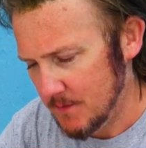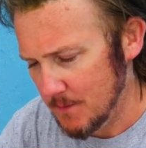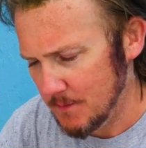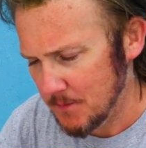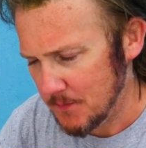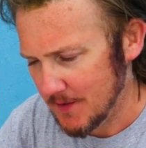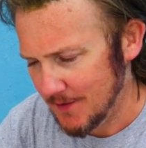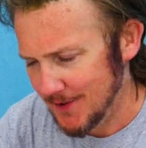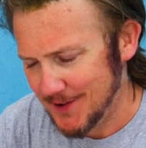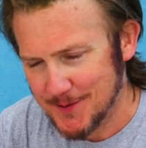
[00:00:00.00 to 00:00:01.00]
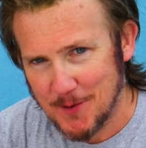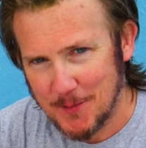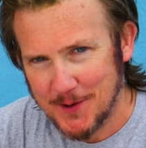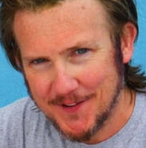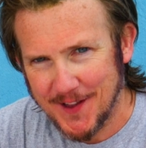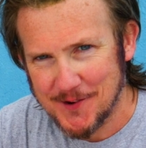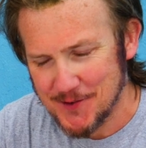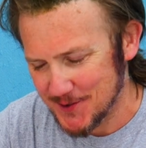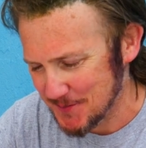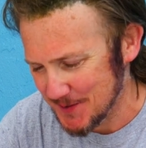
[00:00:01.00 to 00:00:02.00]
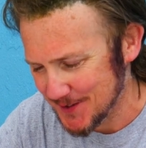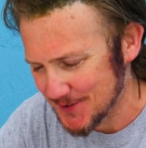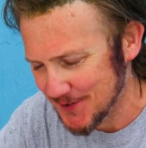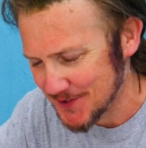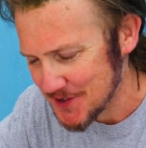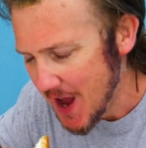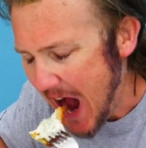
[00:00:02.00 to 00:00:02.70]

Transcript: Mmm, I can proper hear that crisp, that's nice.